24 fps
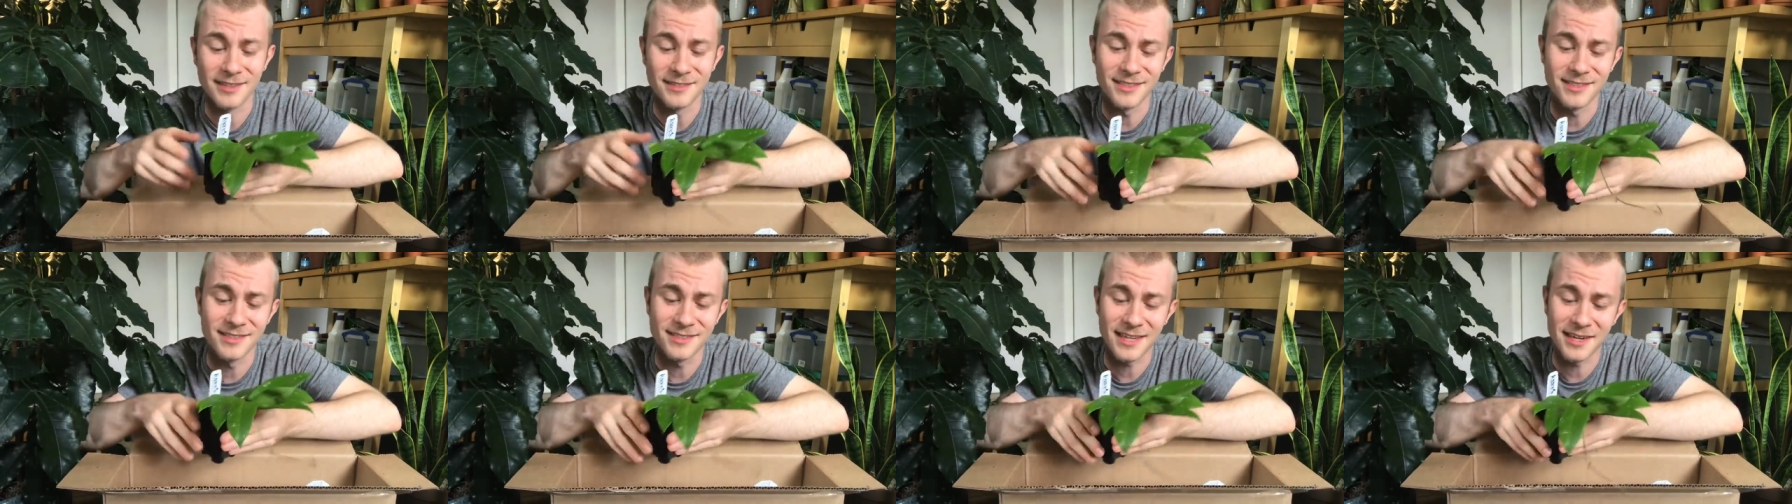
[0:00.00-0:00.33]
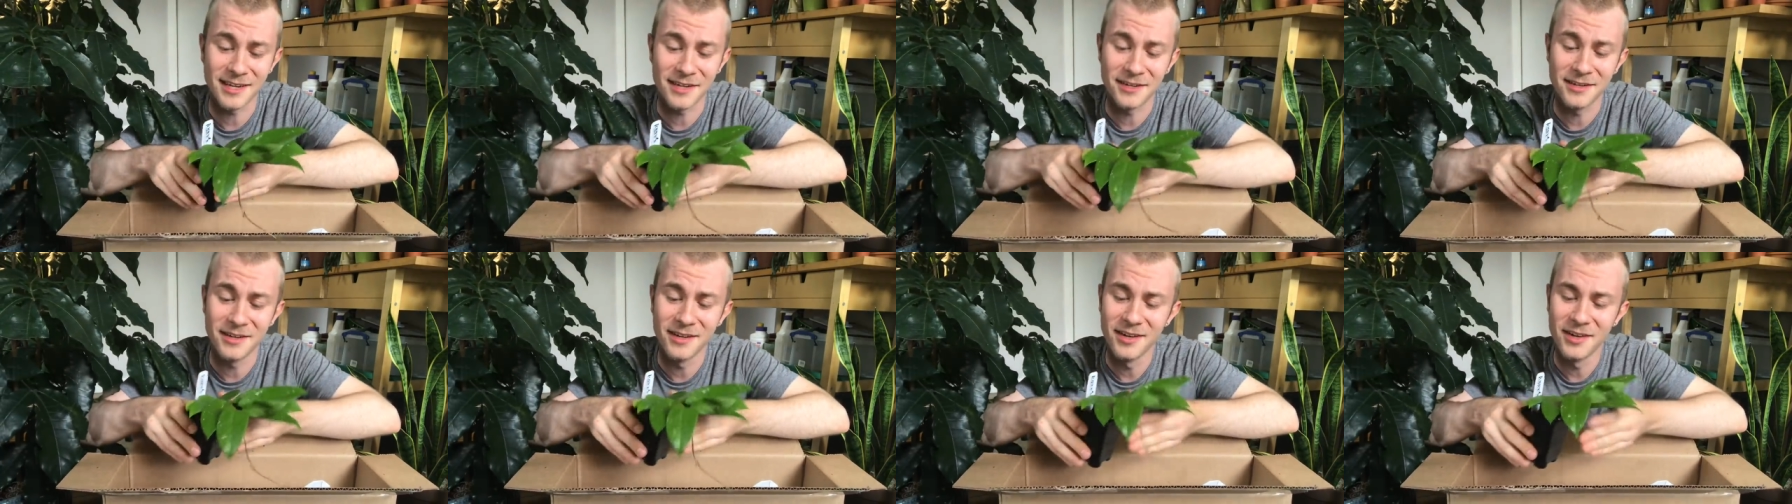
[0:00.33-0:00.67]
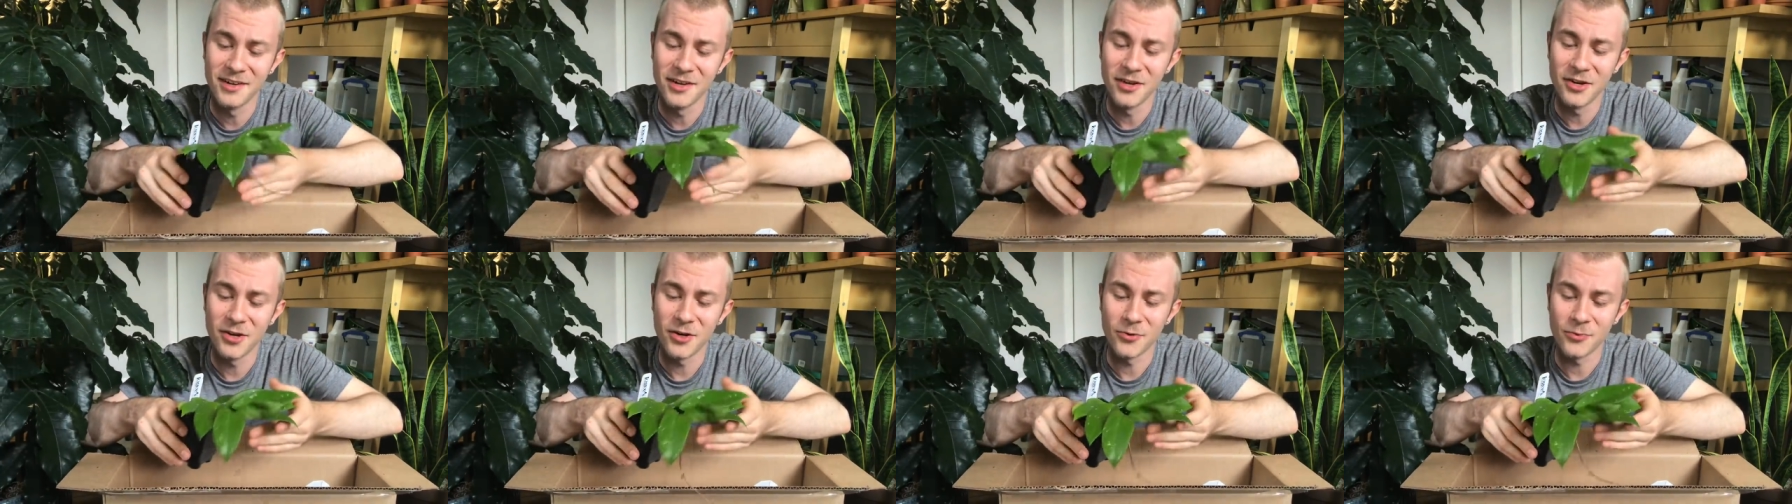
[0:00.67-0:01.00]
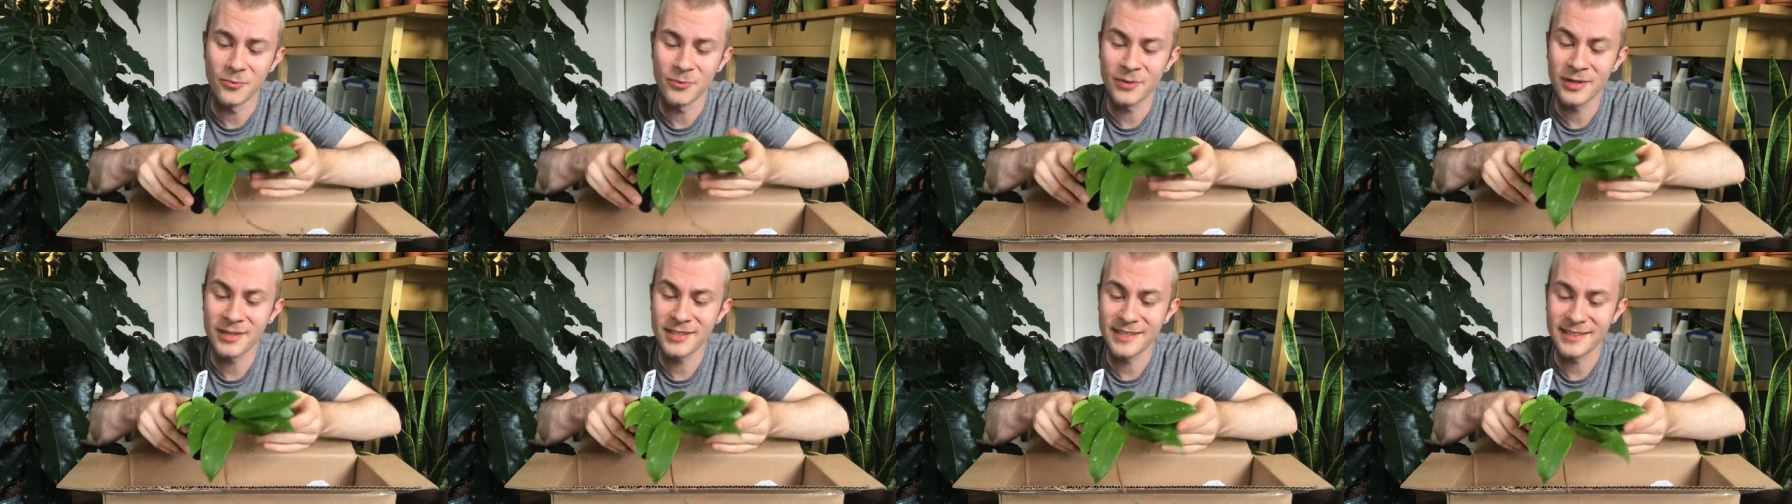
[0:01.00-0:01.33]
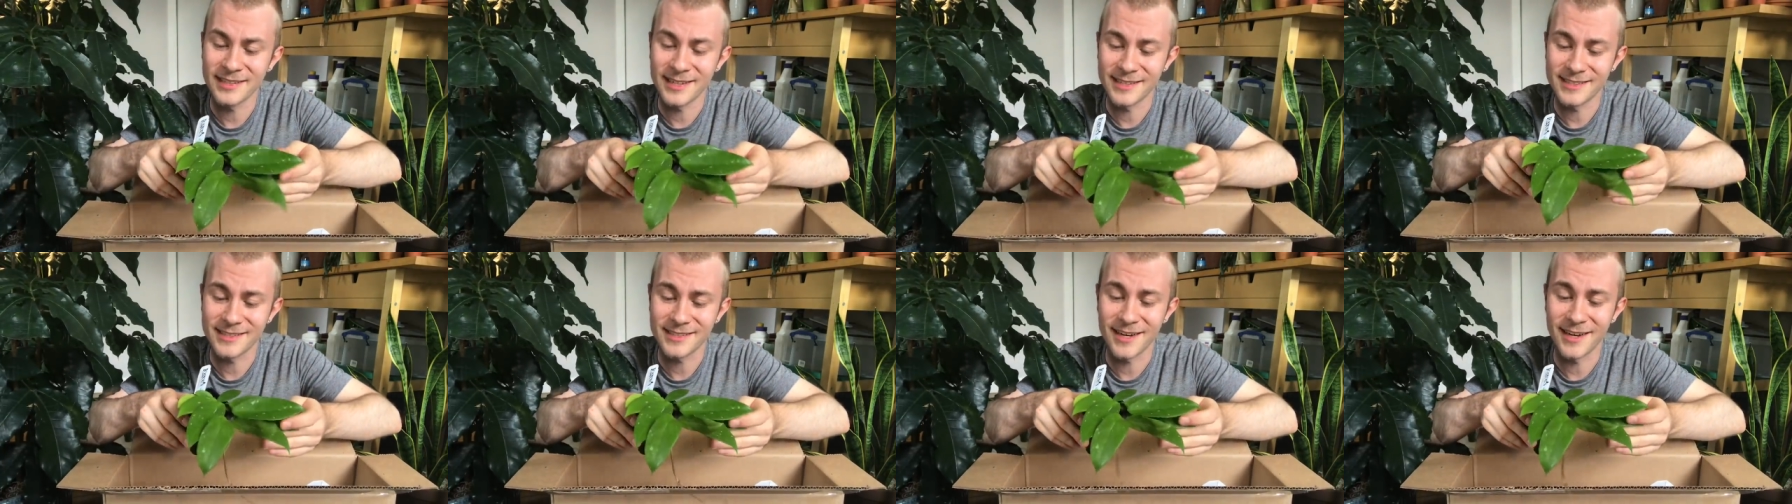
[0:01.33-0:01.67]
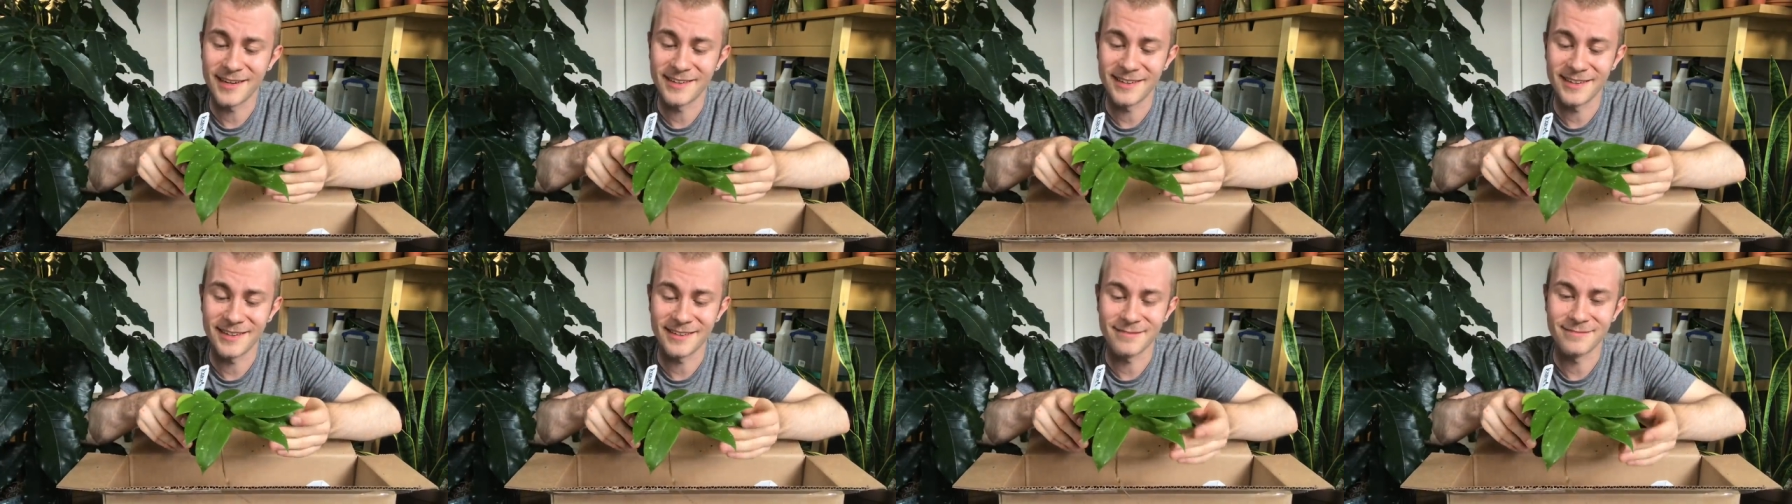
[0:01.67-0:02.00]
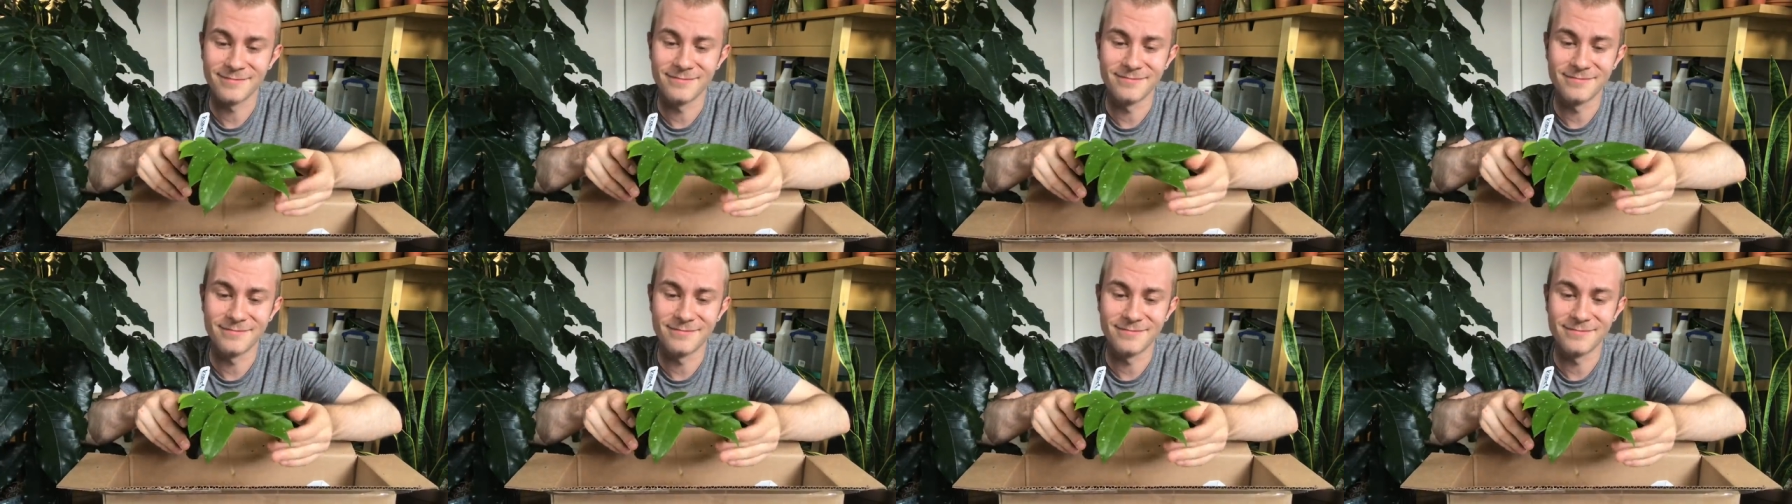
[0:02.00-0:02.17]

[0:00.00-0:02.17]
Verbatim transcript: This is a really nice cutting.